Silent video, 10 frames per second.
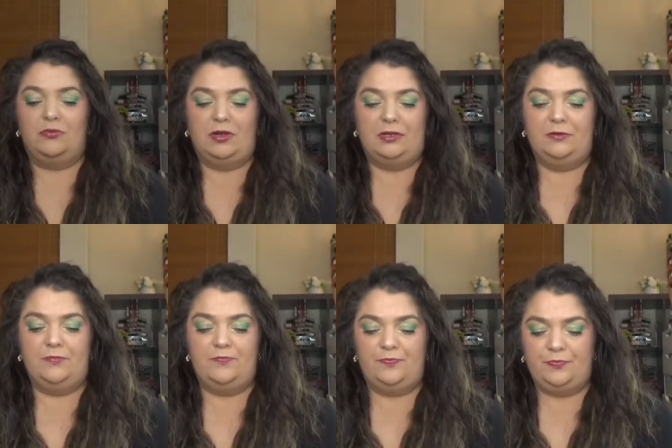one,
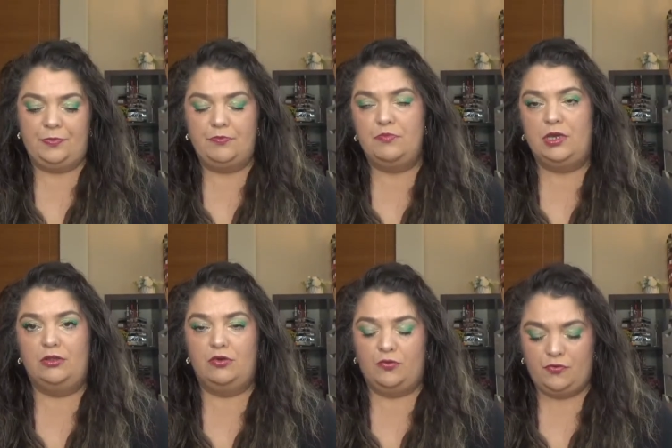
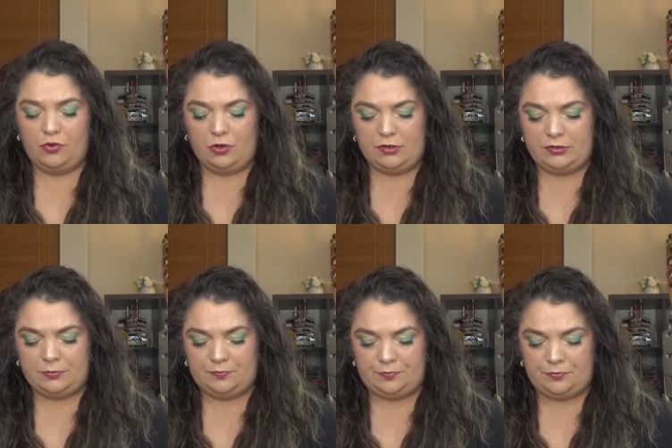mini of course.
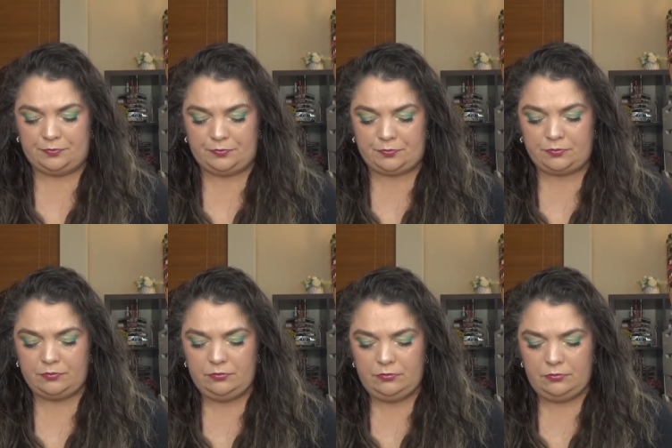
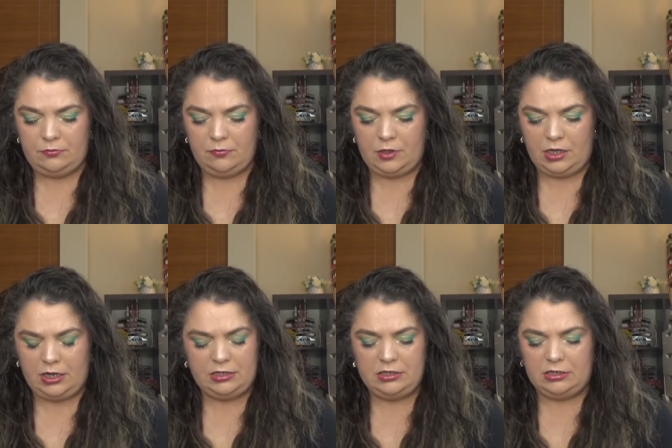And
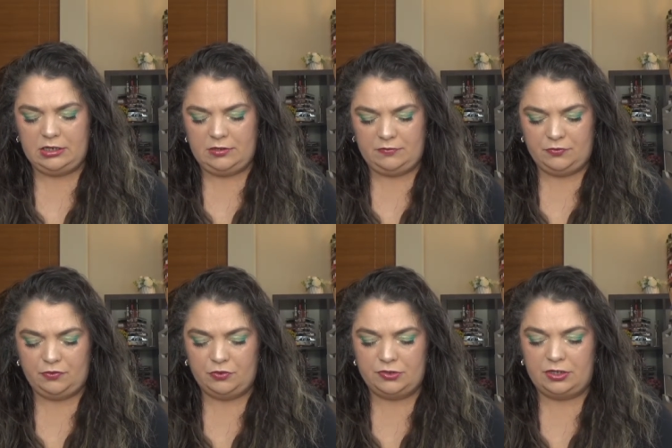I think I have the
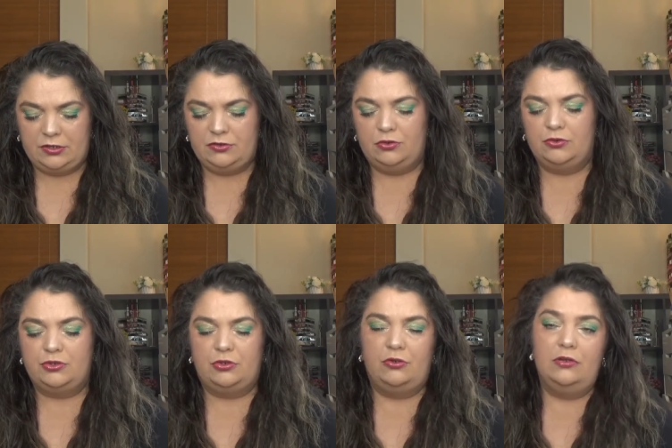full size
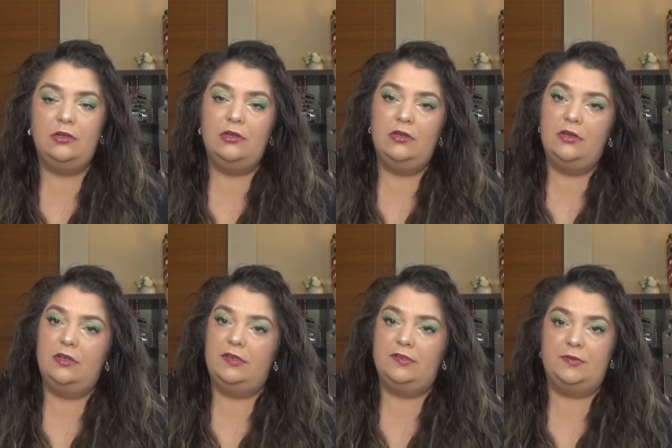also.
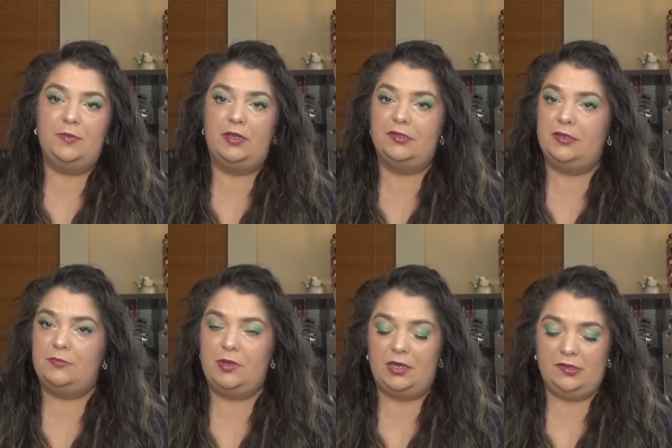Smells
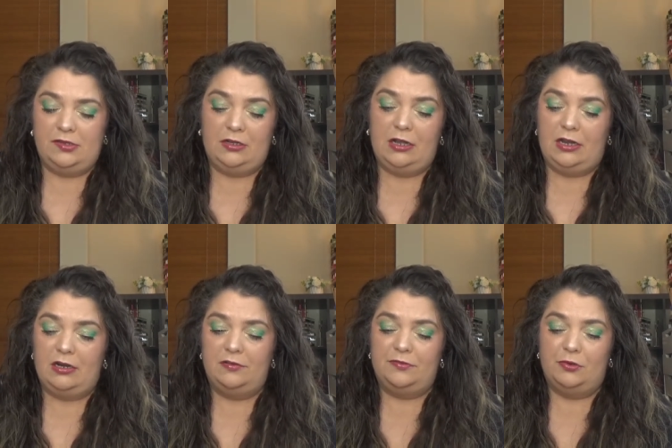amazing. I
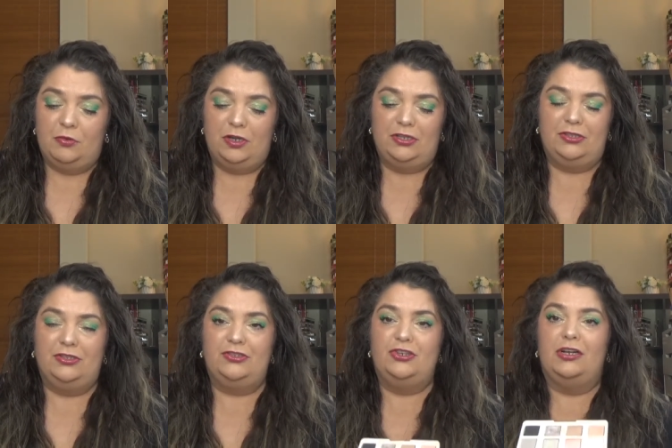love the white
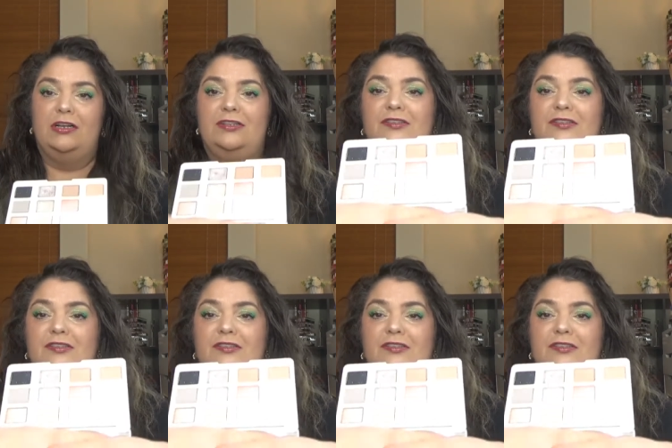chocolate